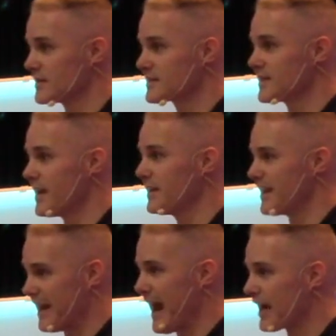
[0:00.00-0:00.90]
said
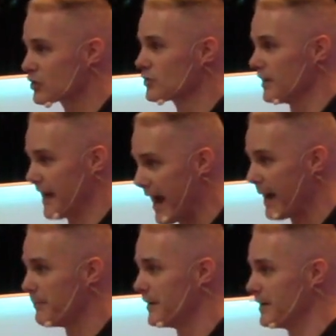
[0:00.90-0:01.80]
can actually
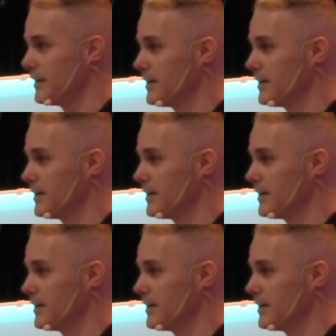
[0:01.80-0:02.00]
happen.